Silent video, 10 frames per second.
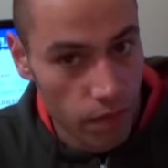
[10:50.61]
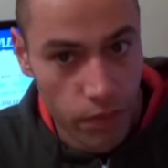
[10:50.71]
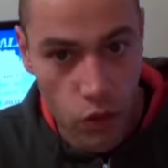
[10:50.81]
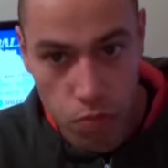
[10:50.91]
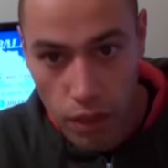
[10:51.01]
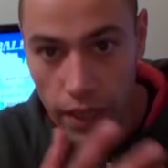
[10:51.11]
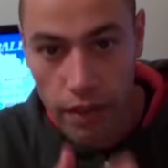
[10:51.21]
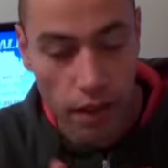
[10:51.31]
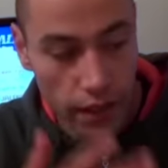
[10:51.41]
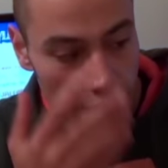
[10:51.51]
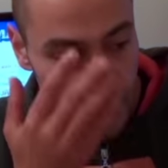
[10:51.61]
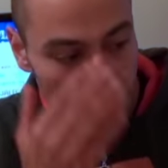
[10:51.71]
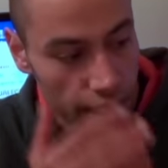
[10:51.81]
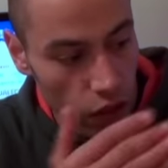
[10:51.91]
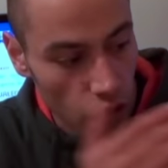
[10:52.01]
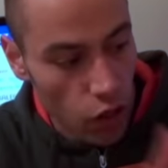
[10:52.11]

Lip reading: Just brilliant. It's got